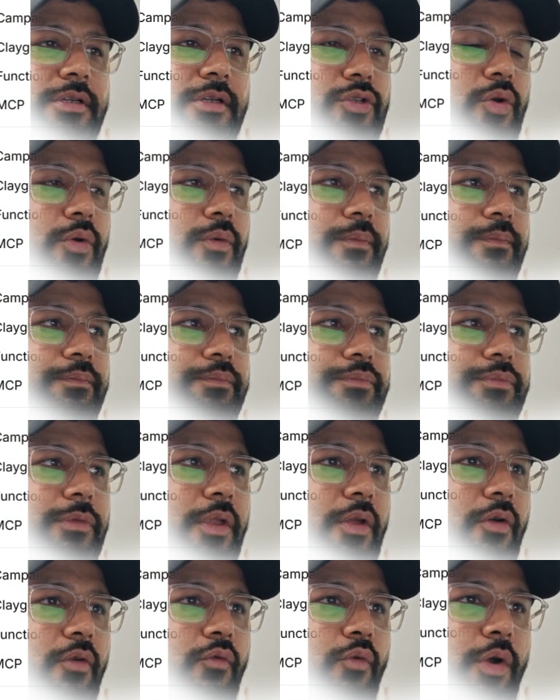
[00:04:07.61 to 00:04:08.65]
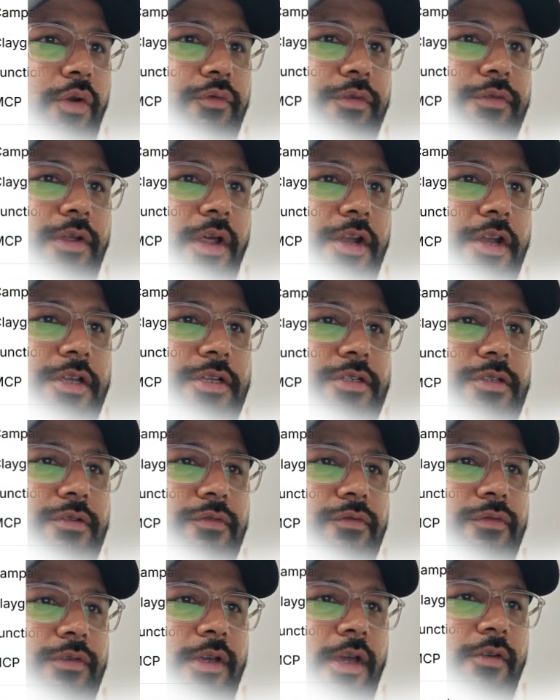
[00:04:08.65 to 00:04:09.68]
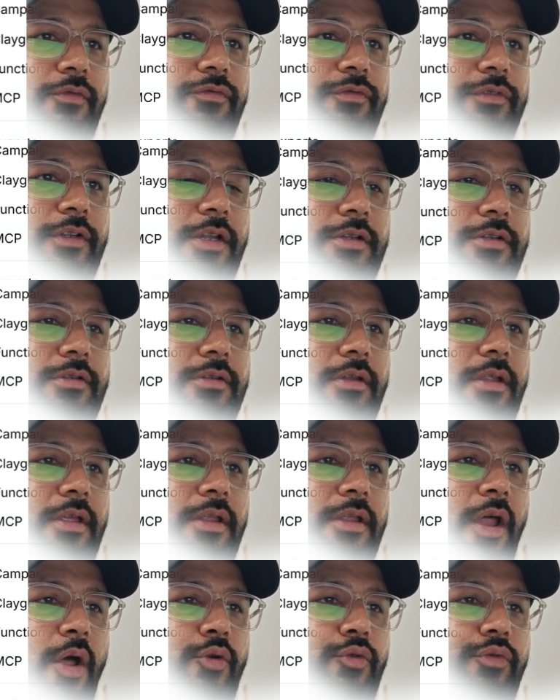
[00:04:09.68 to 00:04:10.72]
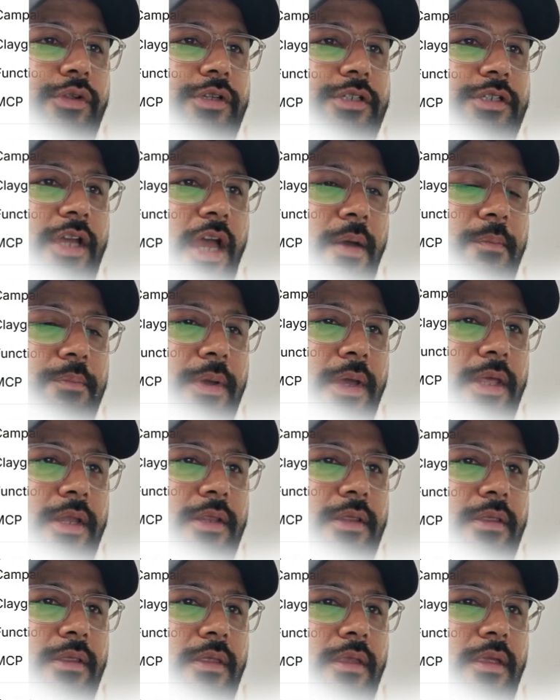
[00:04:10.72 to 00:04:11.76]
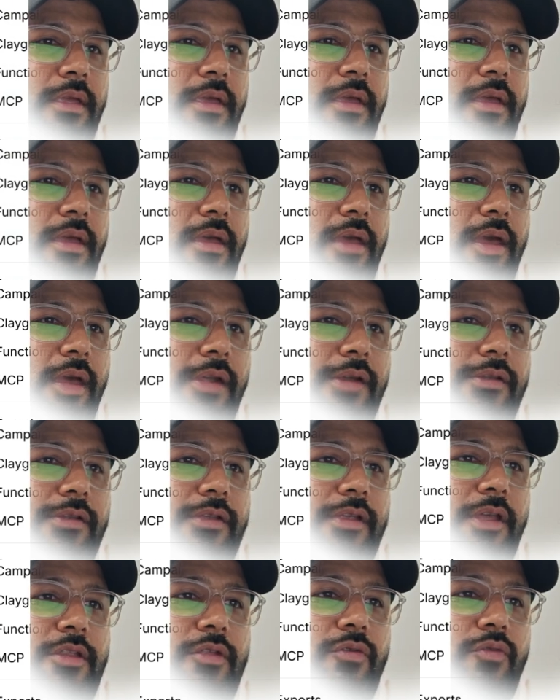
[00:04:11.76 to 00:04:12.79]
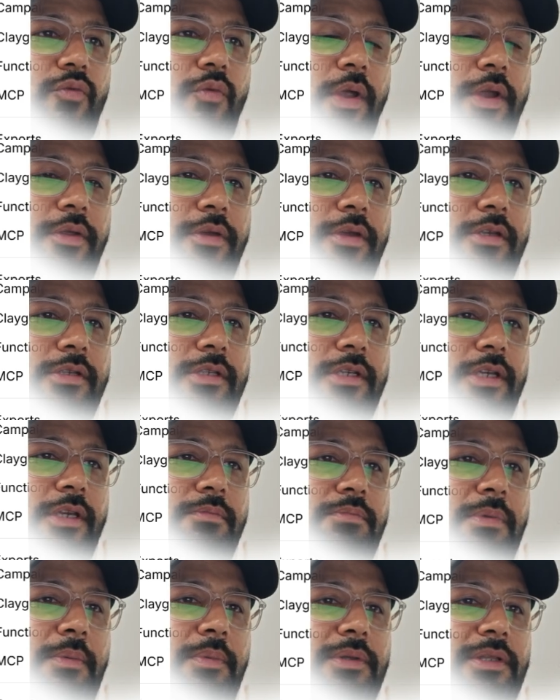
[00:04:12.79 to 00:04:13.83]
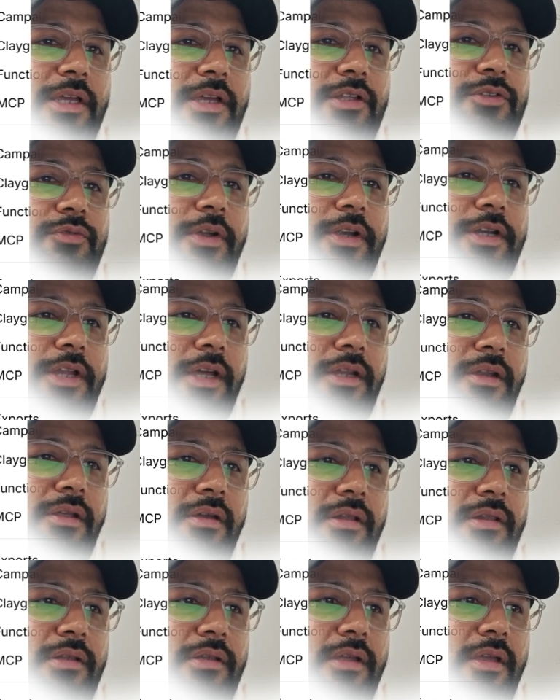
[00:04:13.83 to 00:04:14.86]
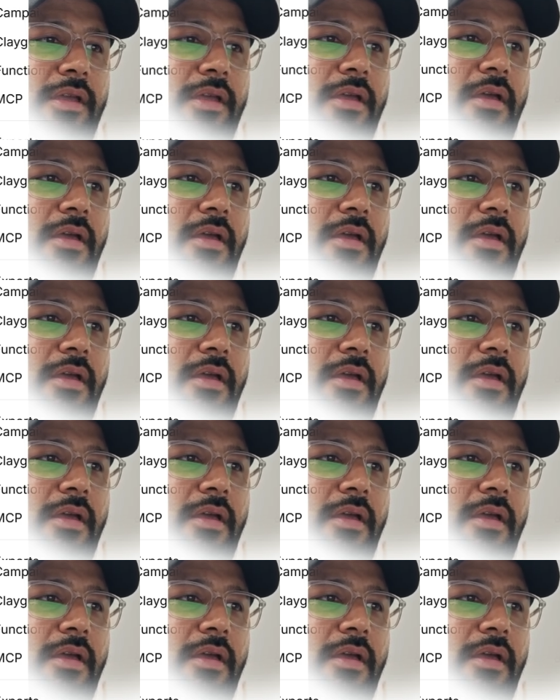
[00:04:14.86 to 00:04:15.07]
So what we've done is we have done an outreach campaign, and it's very easy. People think it's very technical.